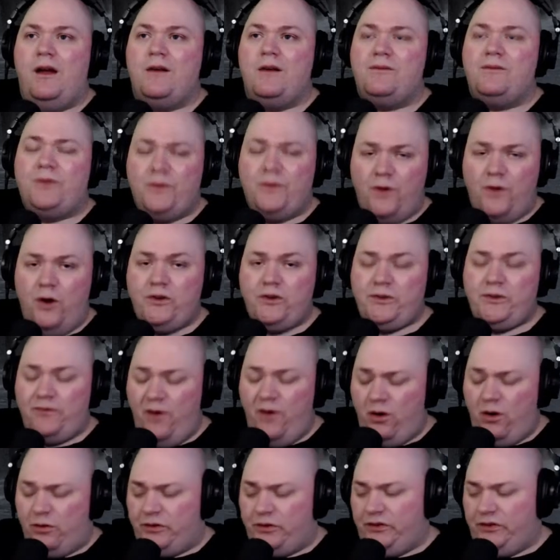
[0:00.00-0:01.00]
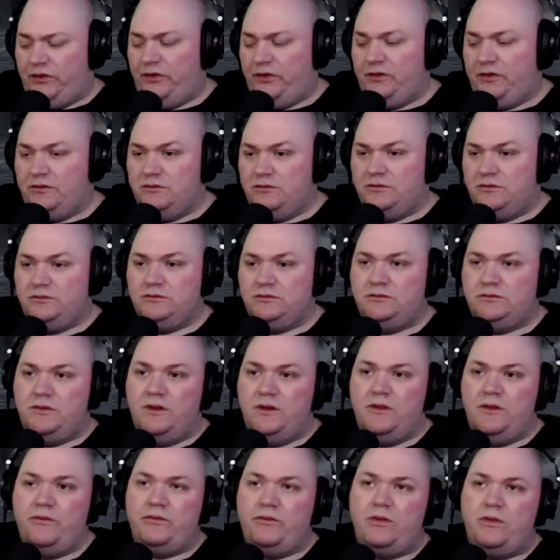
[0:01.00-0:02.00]
For those folks,
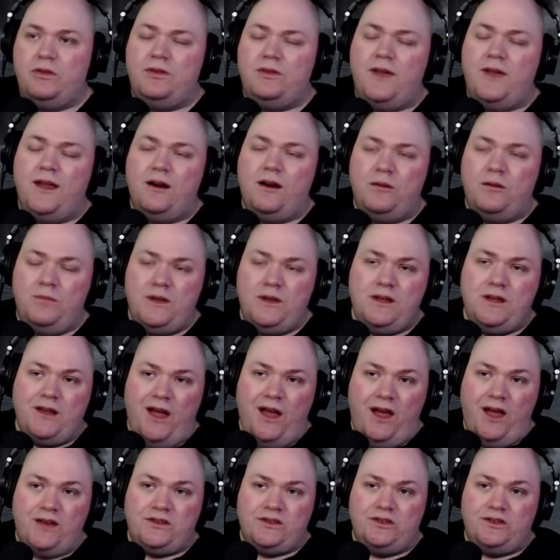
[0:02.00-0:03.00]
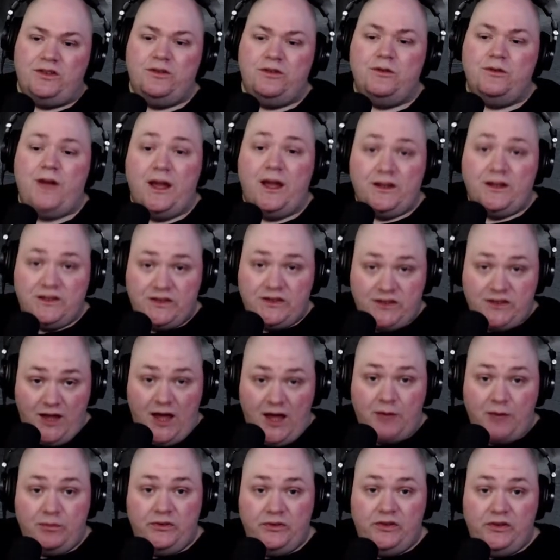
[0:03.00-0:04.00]
they are being asked to
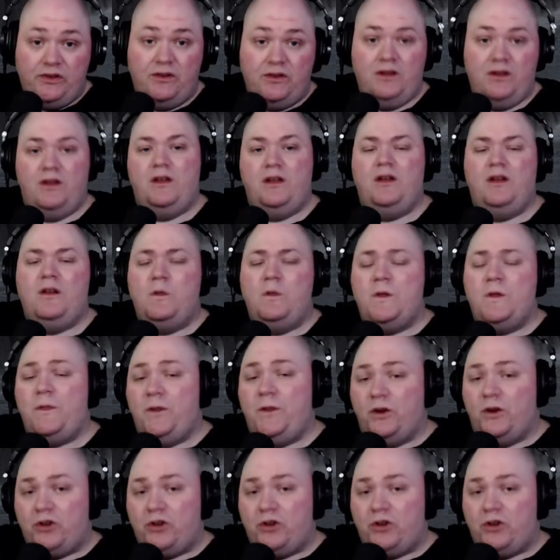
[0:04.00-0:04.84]
accept that their